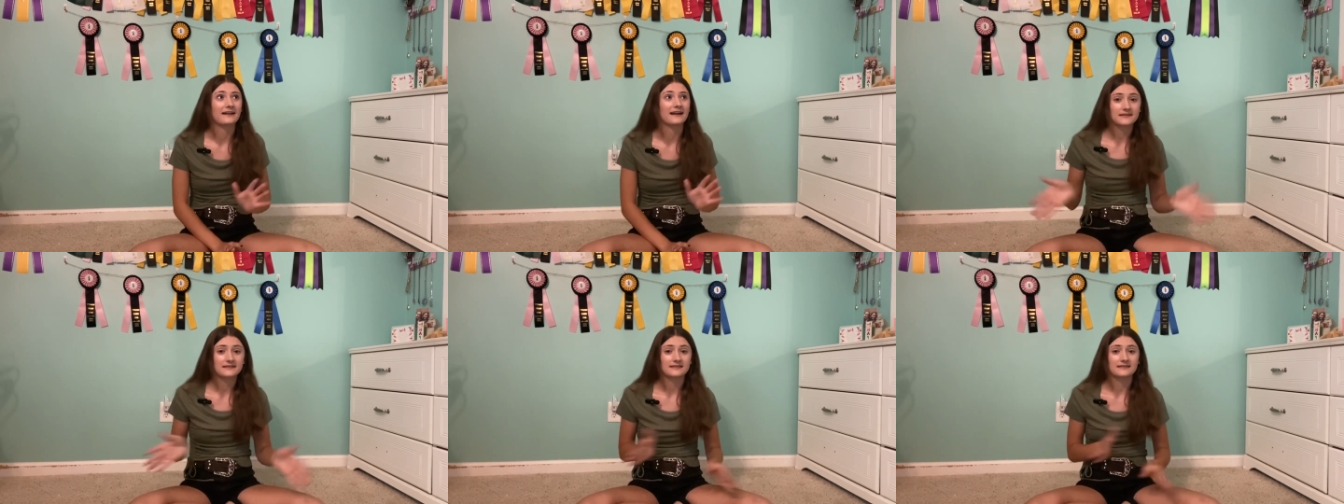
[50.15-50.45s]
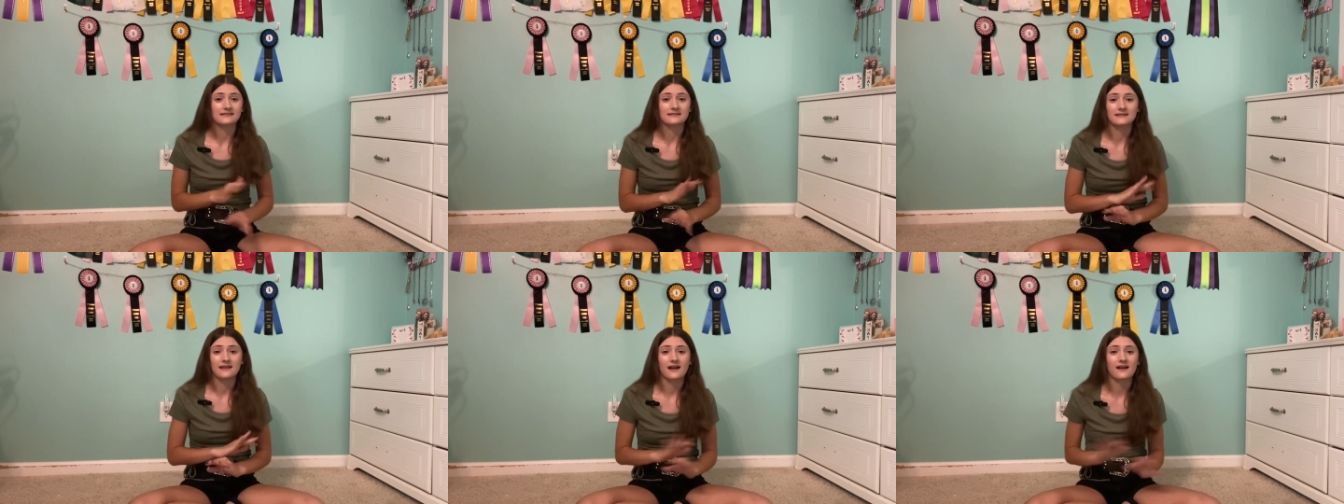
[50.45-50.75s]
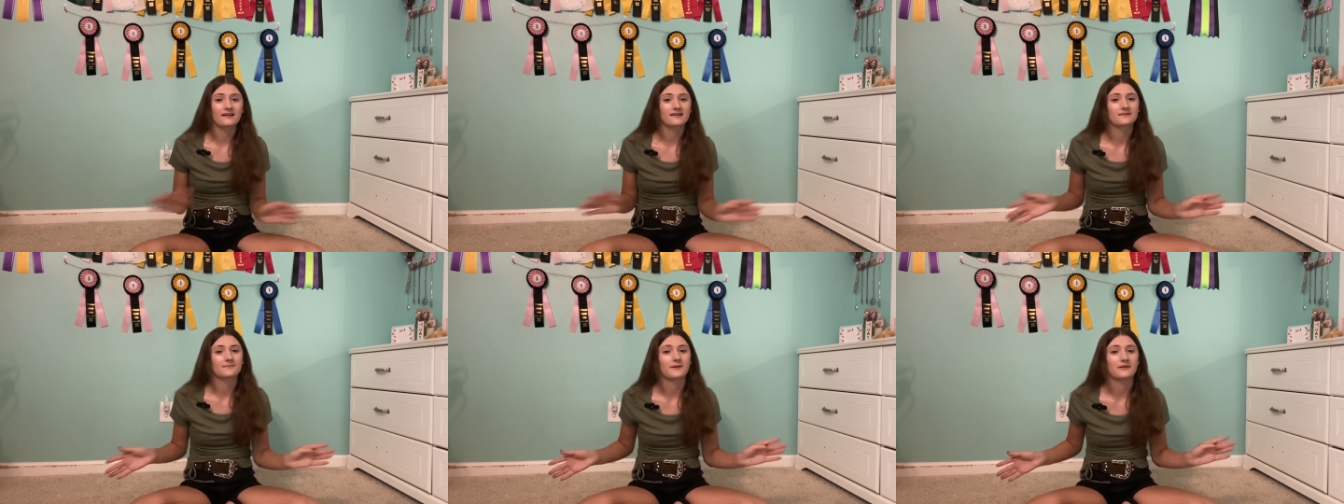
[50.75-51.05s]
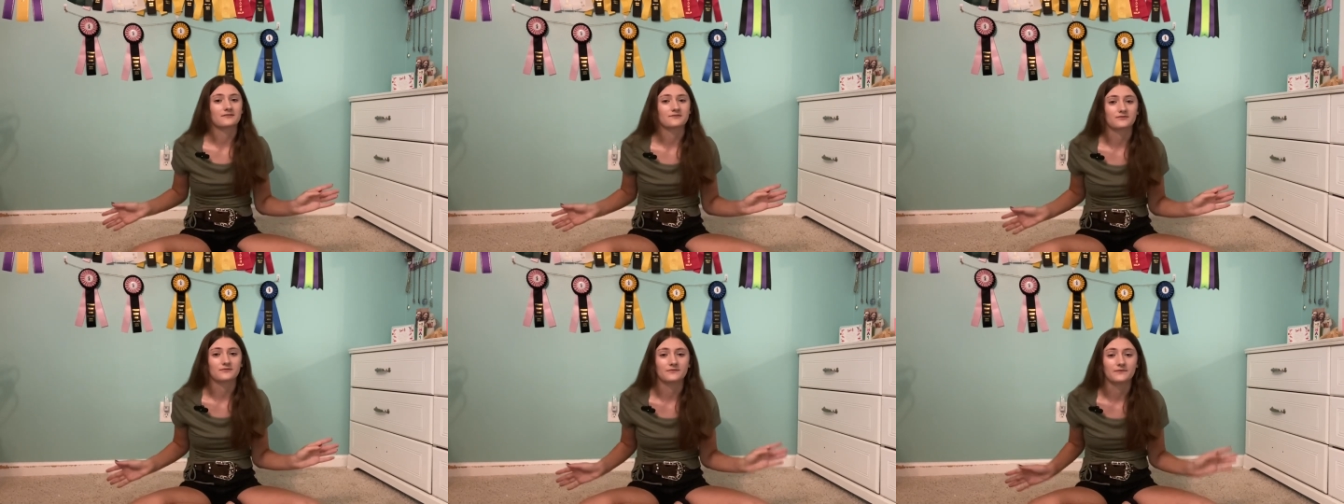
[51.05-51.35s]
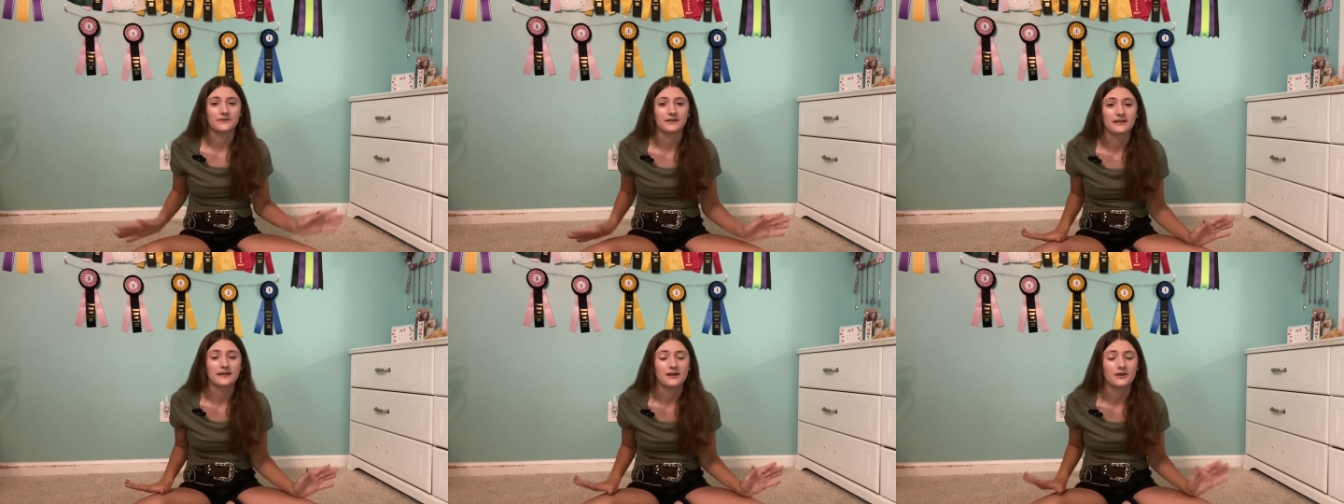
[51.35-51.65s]
This is not a sponsored
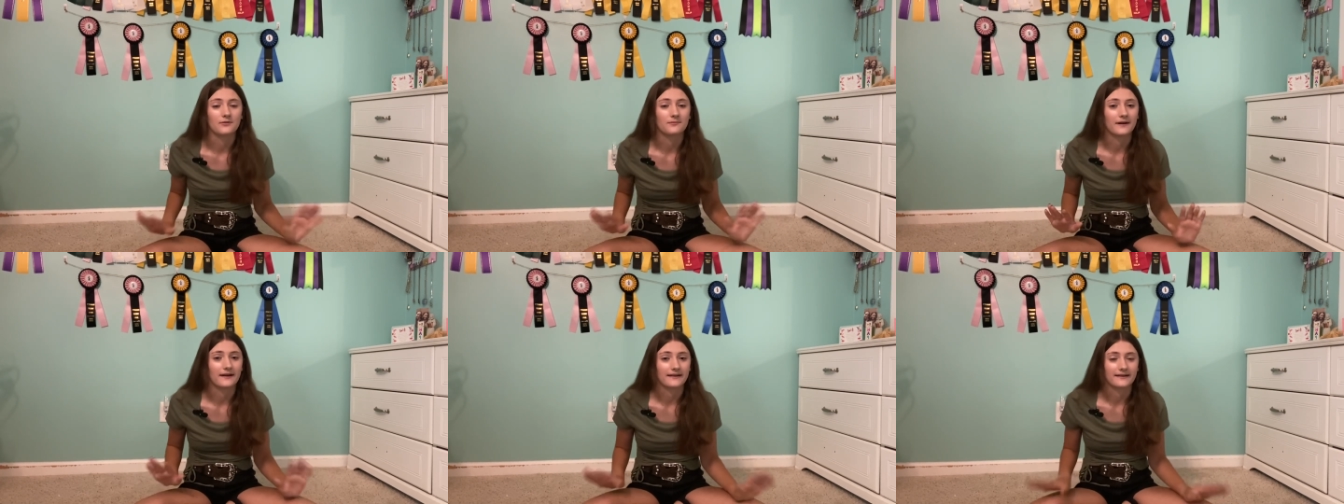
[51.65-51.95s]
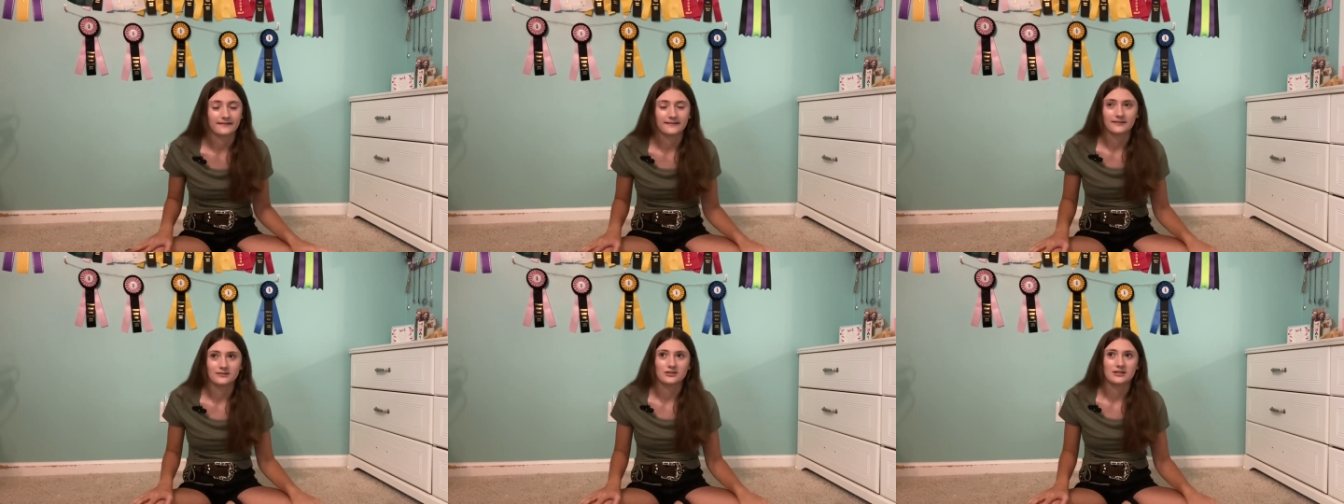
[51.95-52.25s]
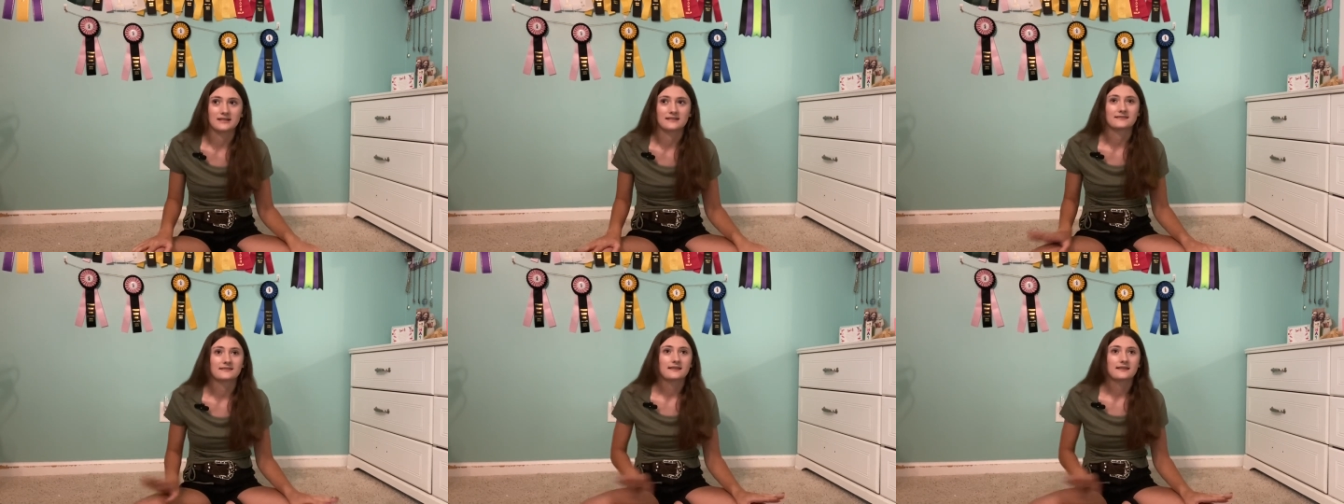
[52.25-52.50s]
video by any chance.